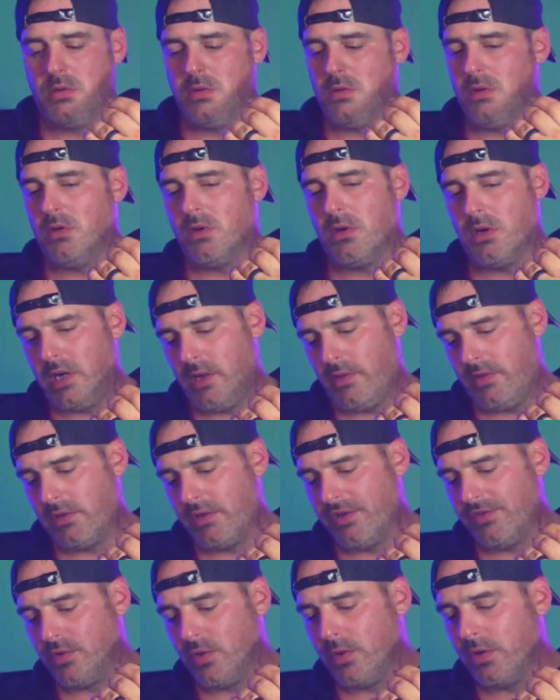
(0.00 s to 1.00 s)
All right, then
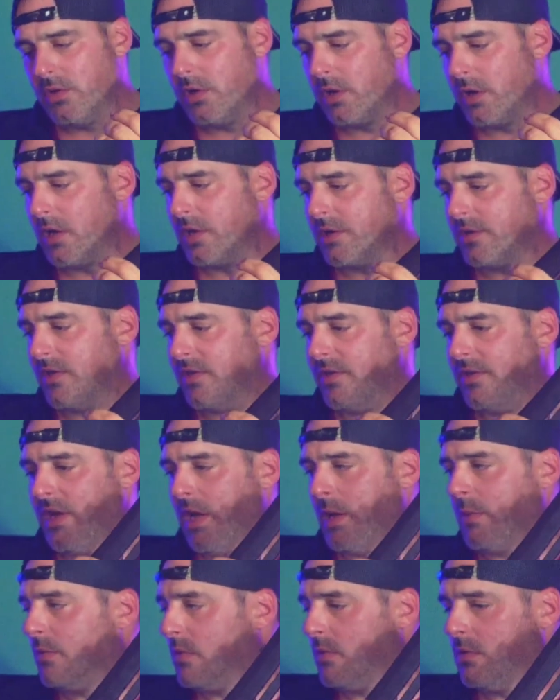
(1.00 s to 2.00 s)
let's go ahead and hook it onto the
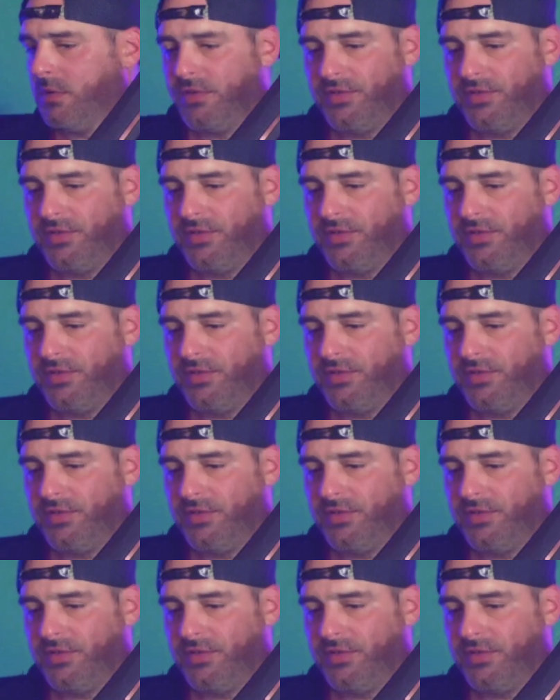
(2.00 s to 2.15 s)
table.